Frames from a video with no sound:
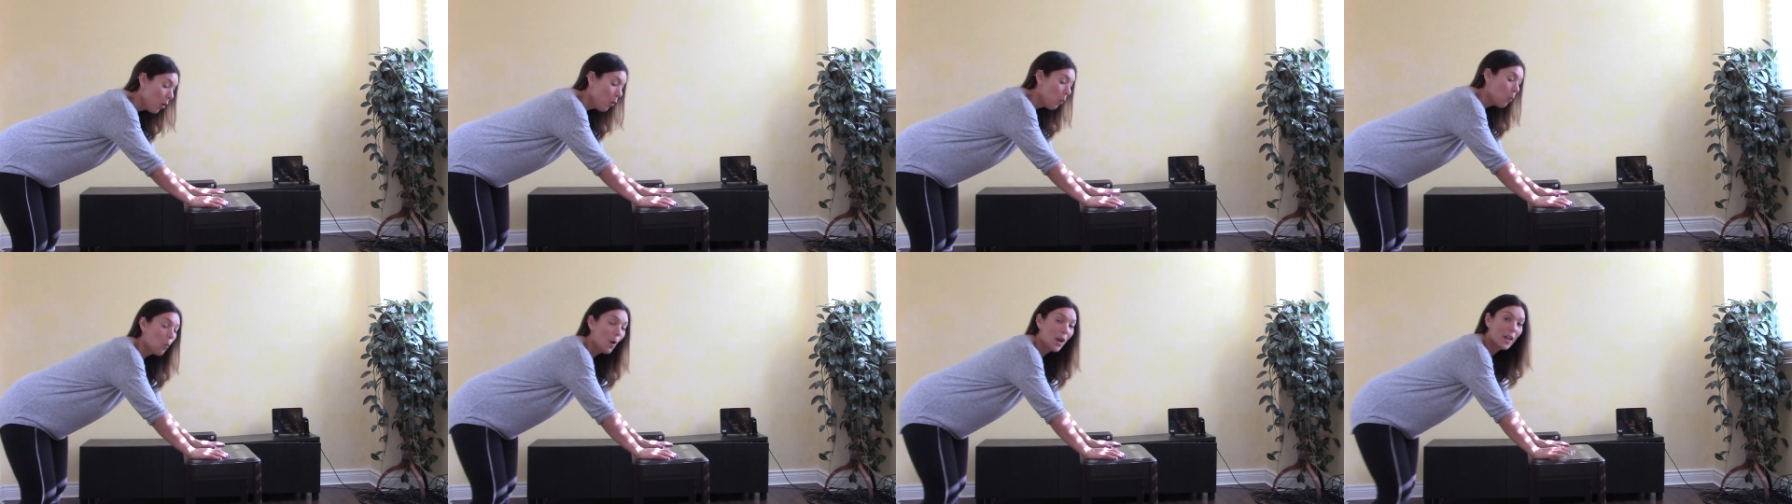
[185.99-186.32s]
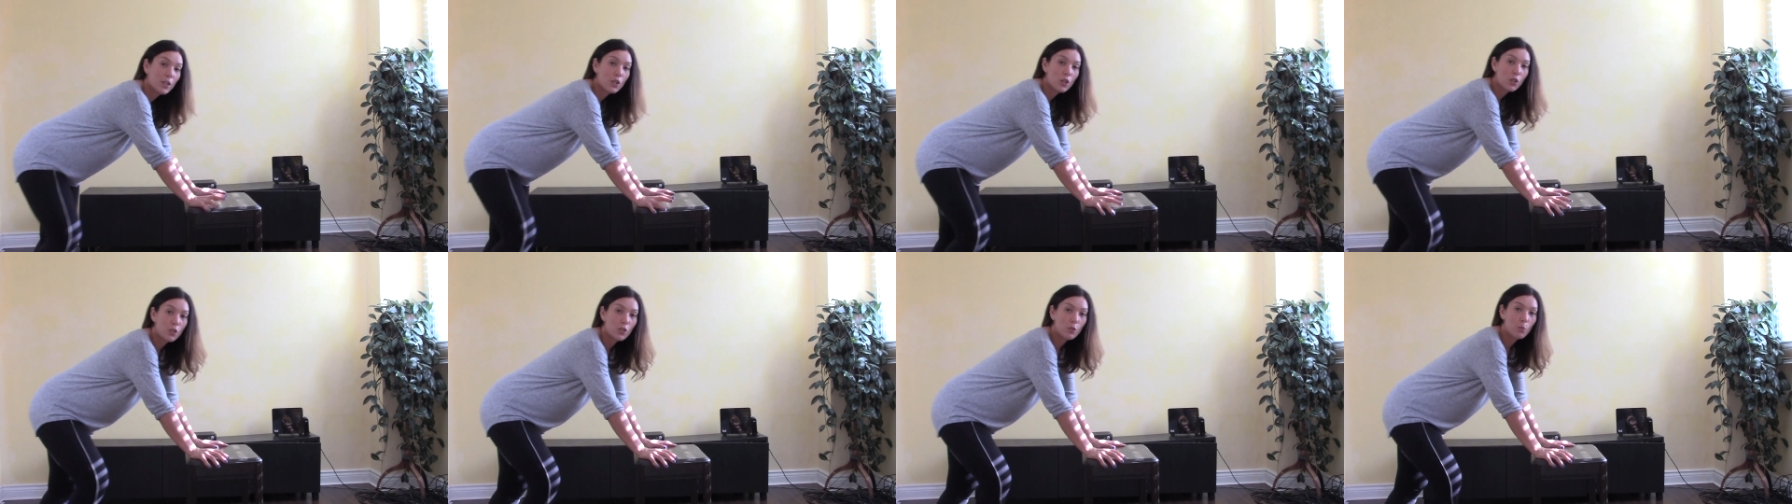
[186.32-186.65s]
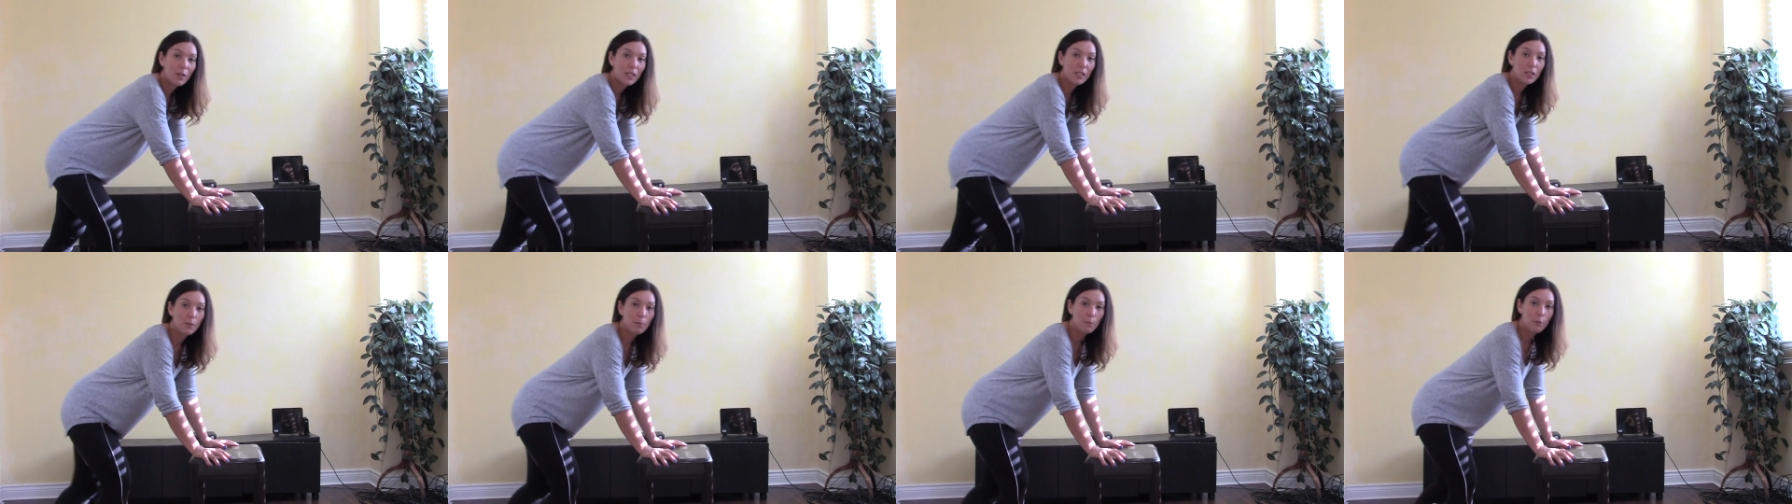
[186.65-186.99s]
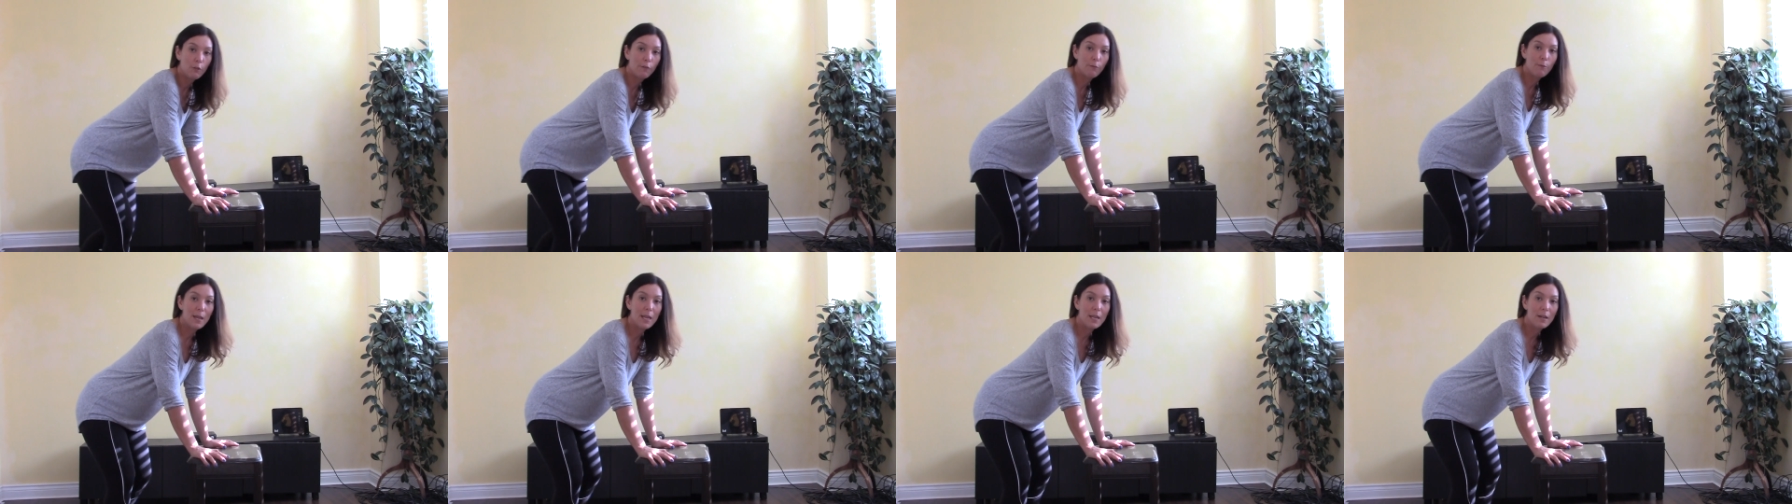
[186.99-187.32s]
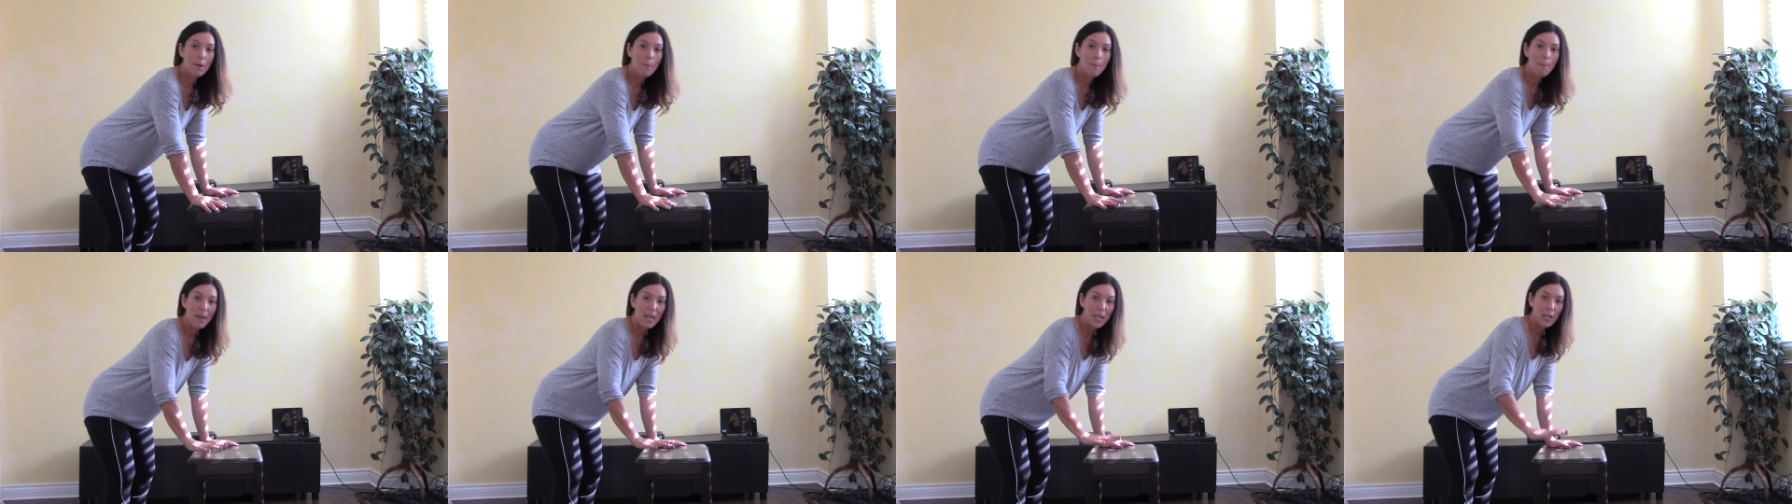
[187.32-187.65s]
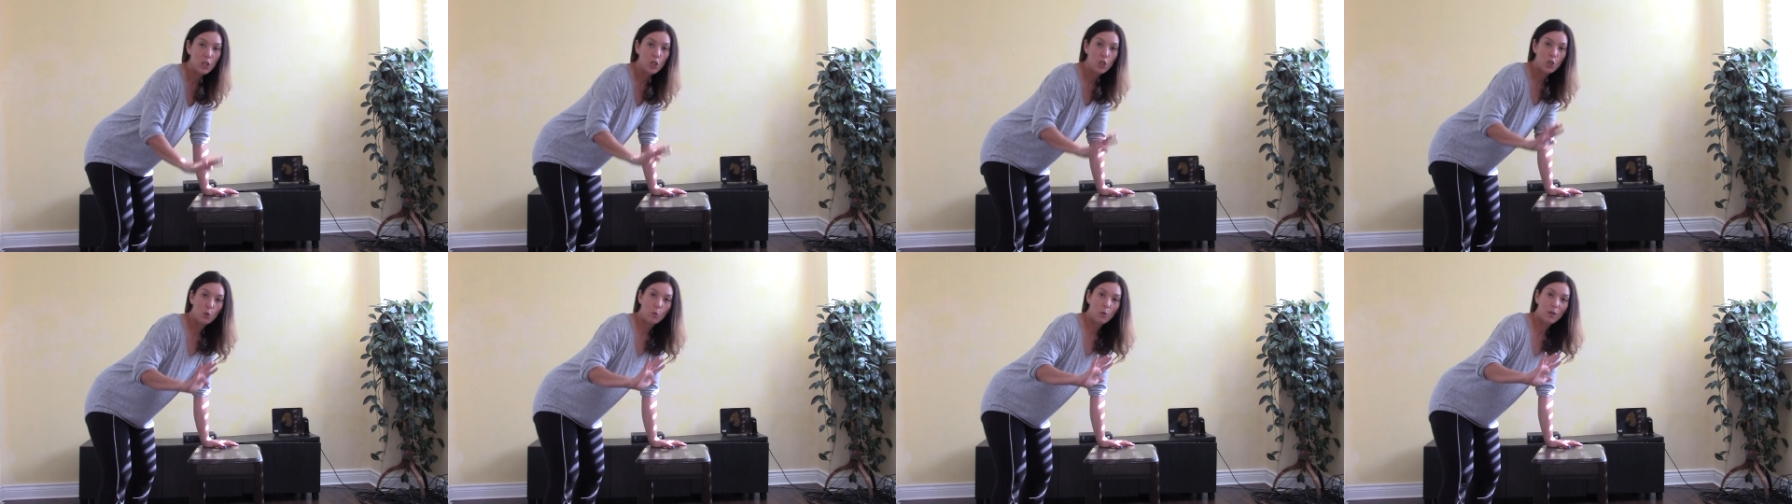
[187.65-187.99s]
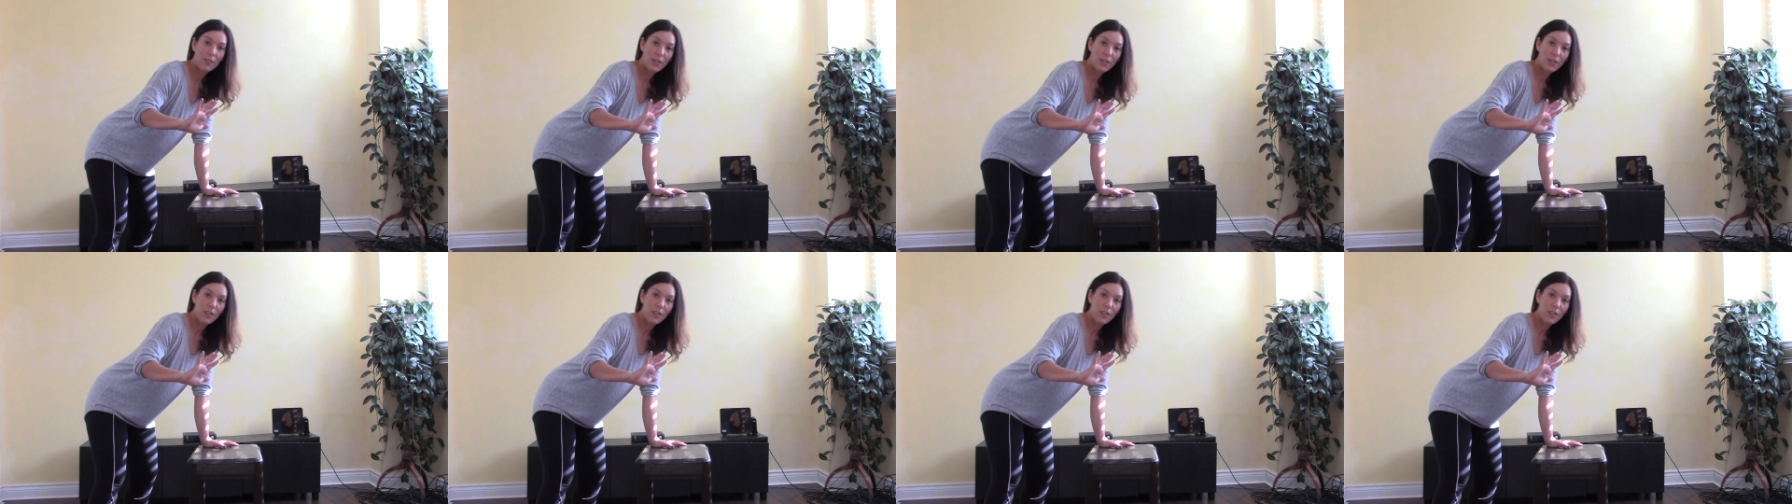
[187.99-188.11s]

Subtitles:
When you're doing the movement, make sure